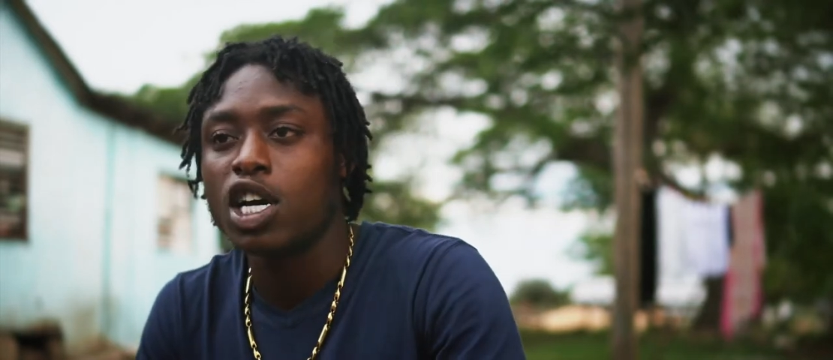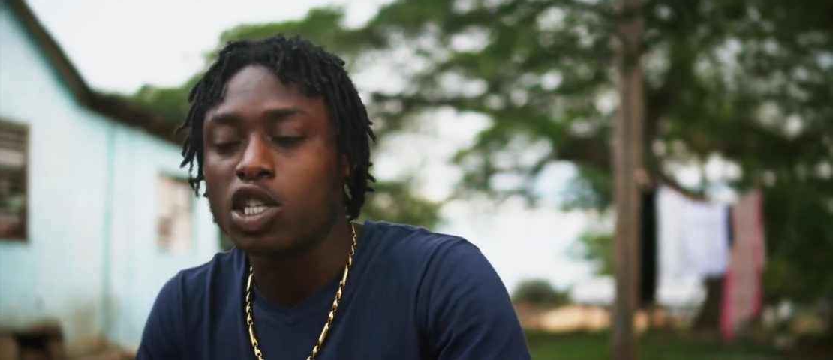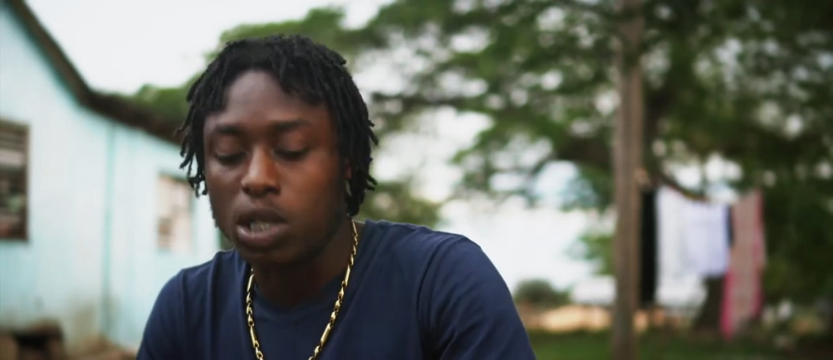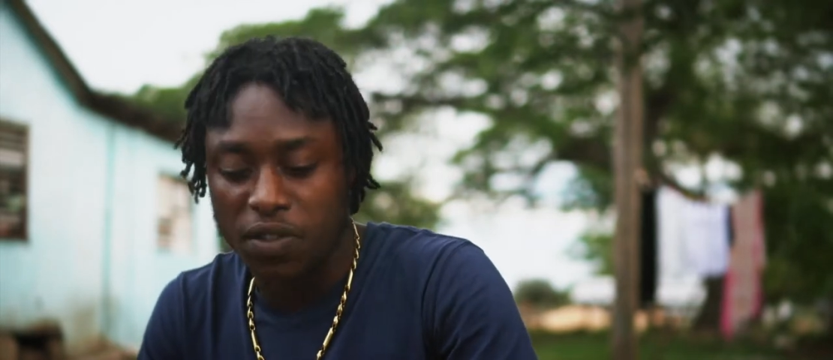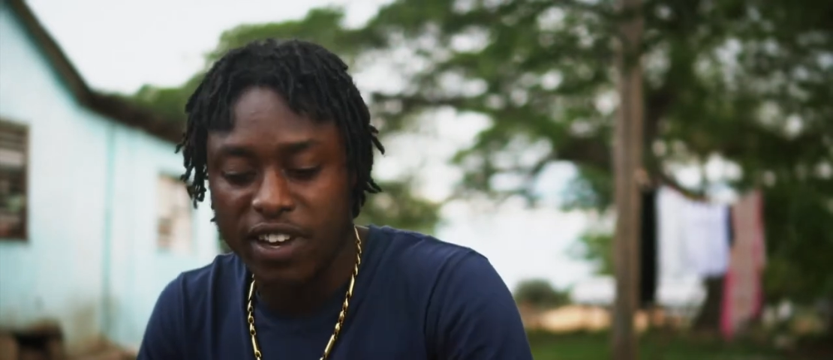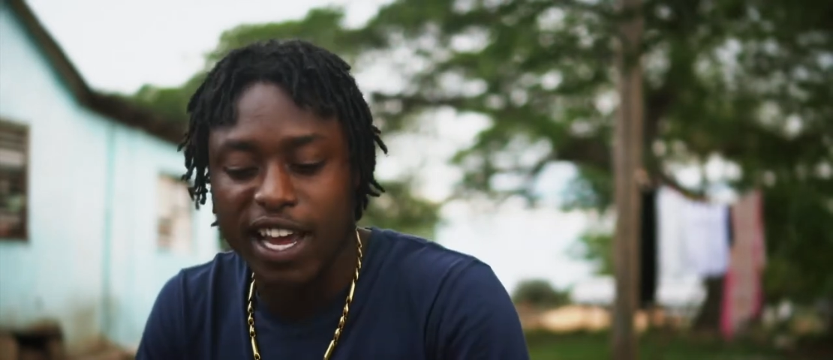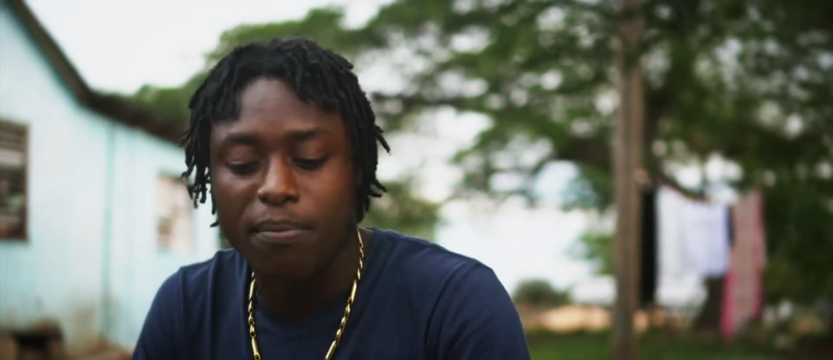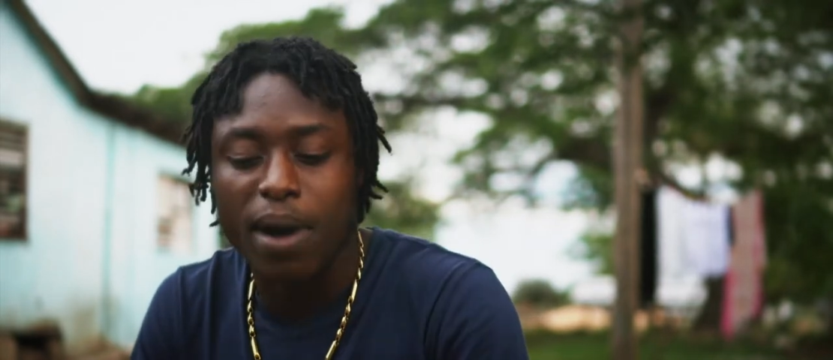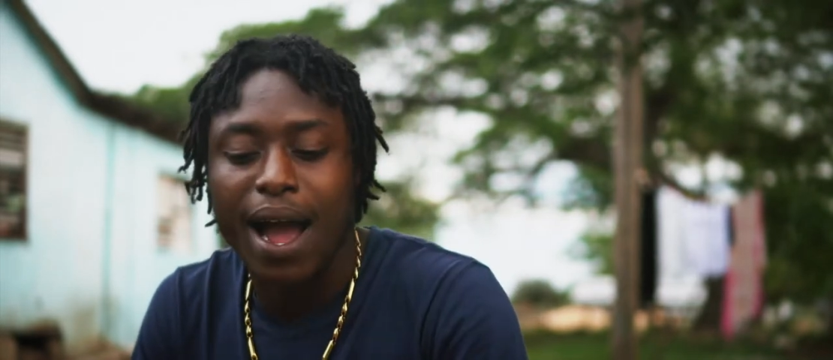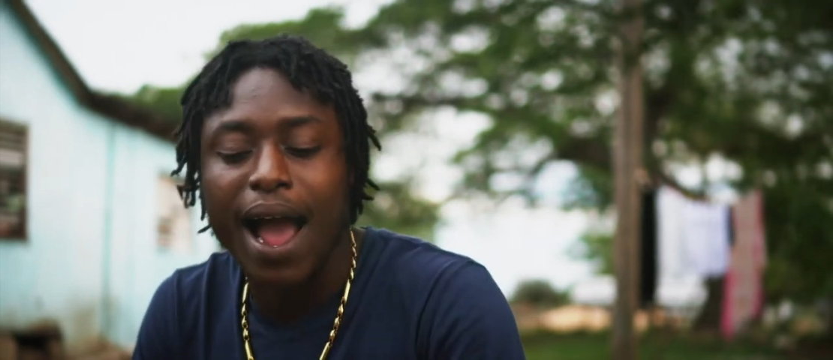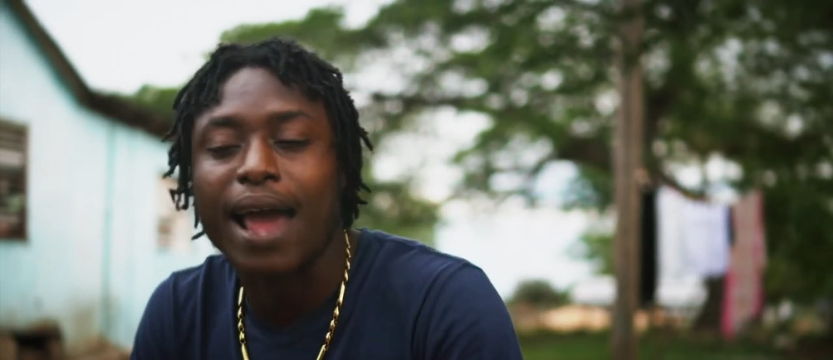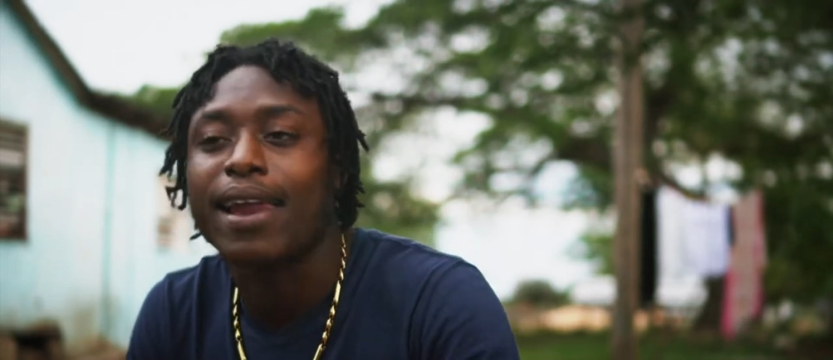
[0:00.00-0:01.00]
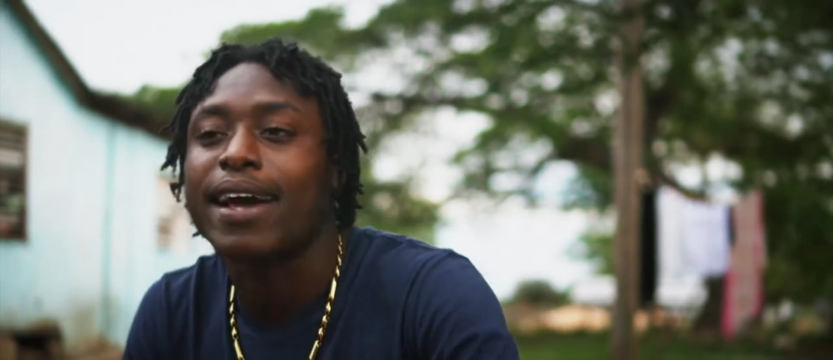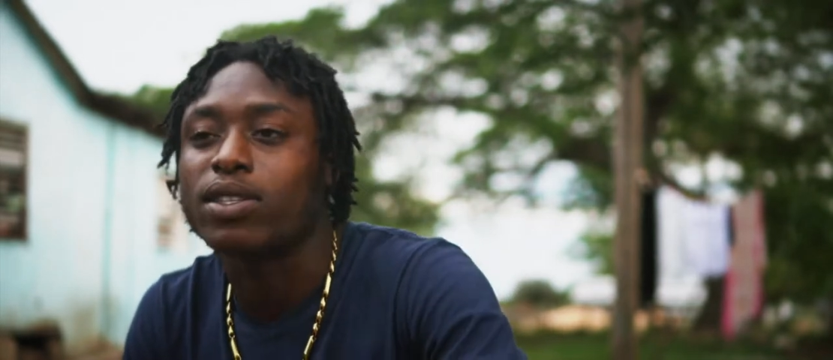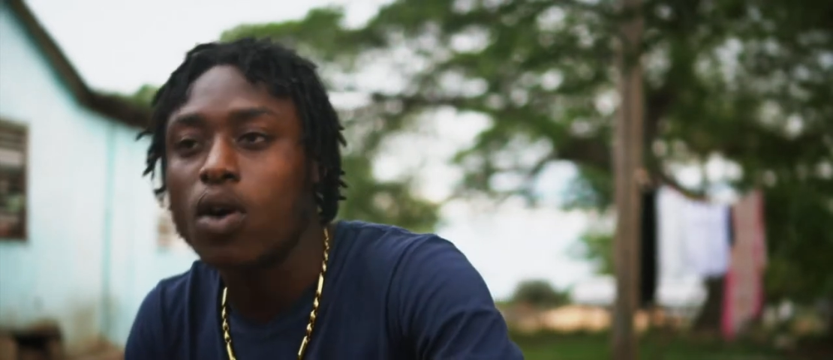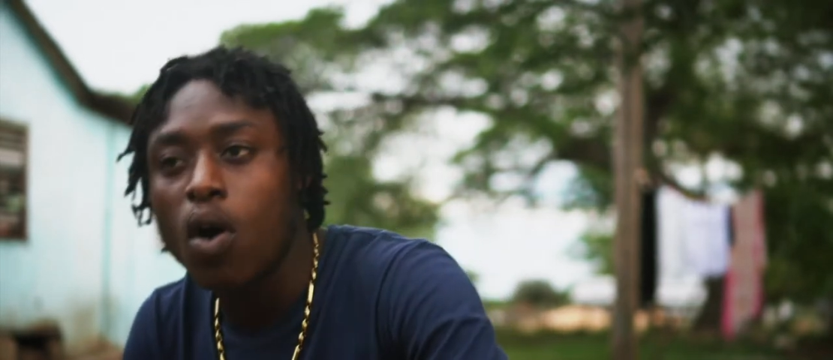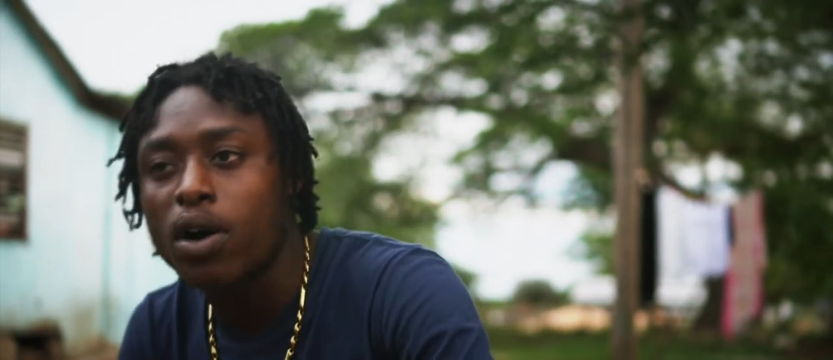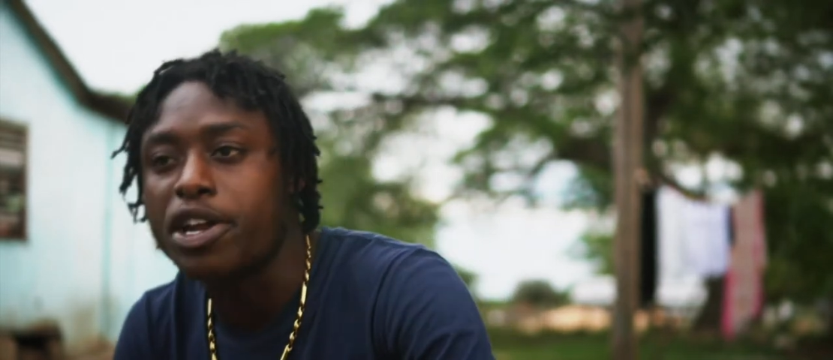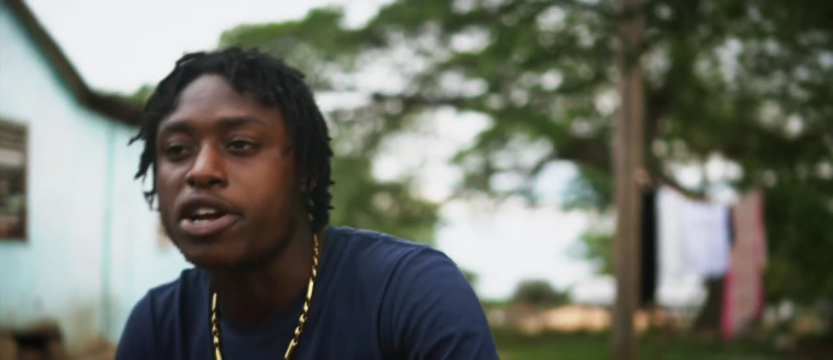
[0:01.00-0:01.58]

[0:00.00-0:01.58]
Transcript: Just to get my highlight out